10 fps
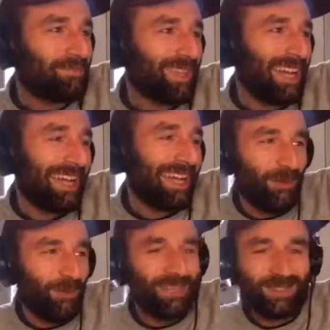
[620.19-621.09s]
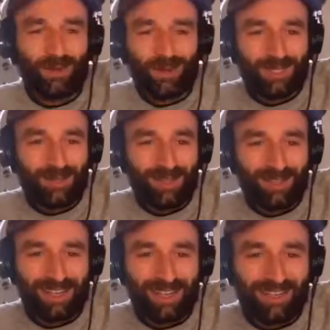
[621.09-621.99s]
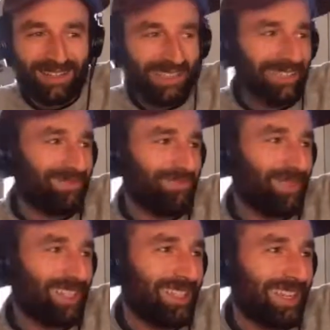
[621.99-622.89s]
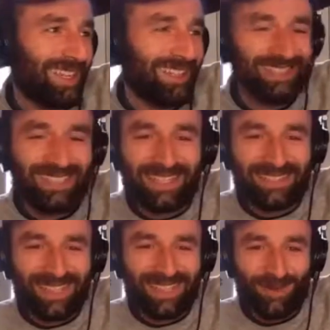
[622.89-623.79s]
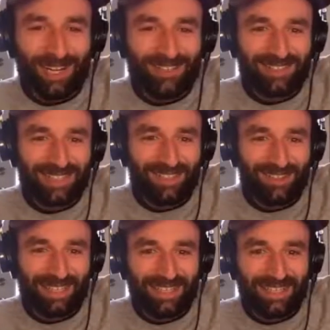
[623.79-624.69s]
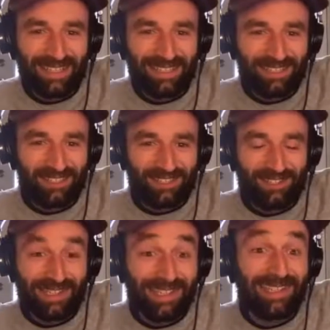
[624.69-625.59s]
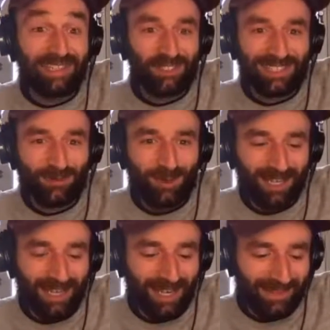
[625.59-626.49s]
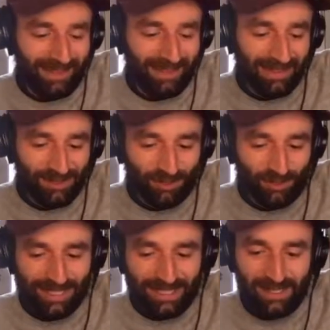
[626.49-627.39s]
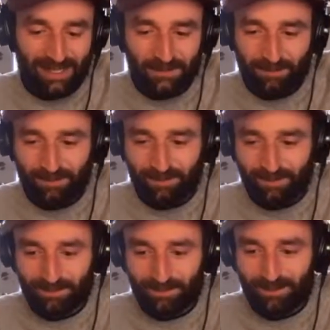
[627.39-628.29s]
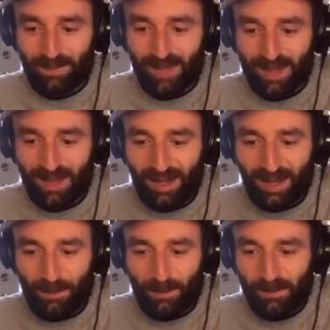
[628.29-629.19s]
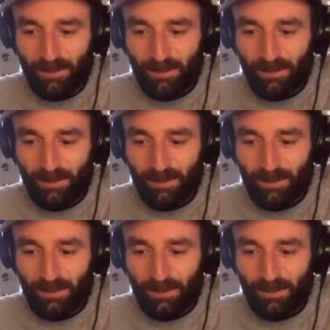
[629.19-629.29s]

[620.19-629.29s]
I don't know, that the question about data warehouse, data lake is an interesting one. I think that there's a great, I'm